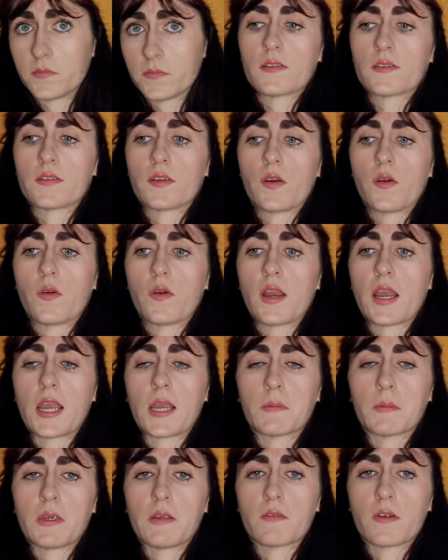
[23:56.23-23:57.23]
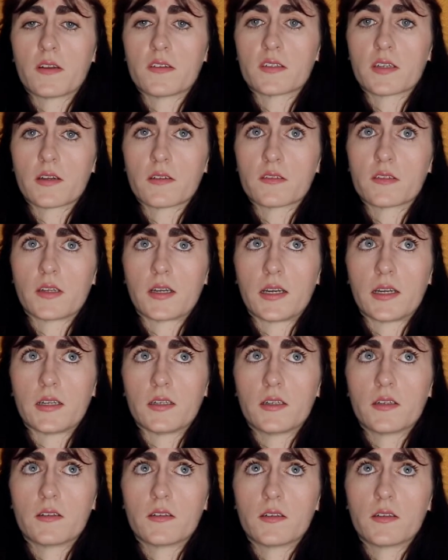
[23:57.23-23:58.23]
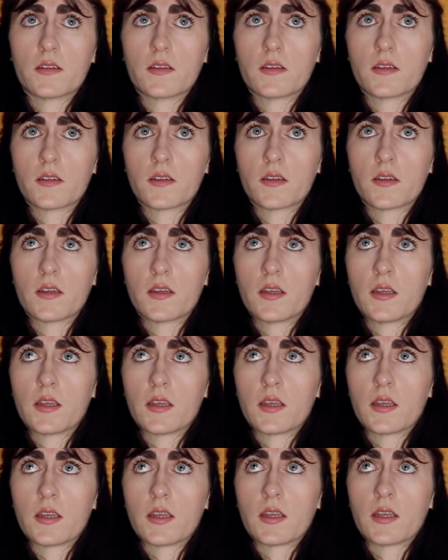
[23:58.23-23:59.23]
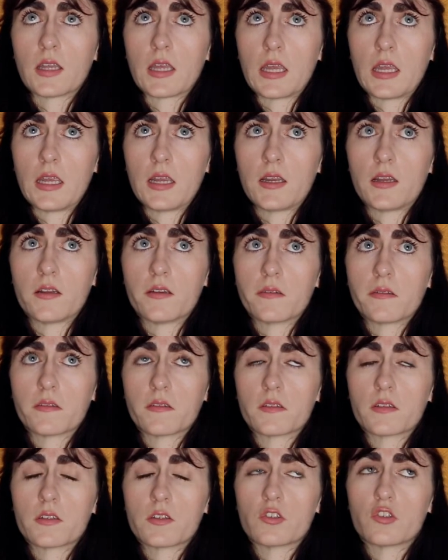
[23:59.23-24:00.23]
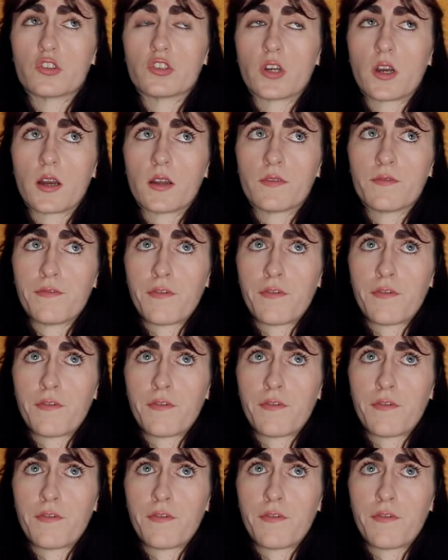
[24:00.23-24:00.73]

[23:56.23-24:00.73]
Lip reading: So Abby runs outside. And John